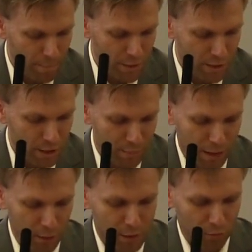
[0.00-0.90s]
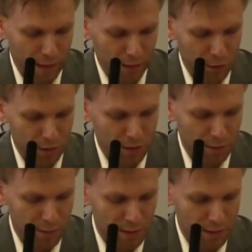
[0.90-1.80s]
This disappearance of records into
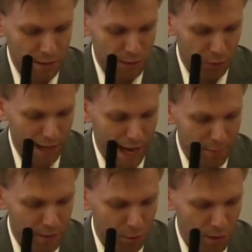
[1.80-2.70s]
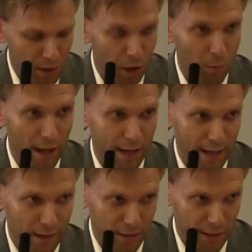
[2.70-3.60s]
the mist is what happened with the All
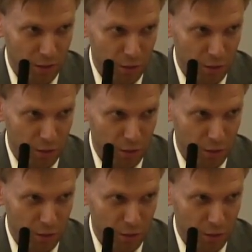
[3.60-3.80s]
Black Athletic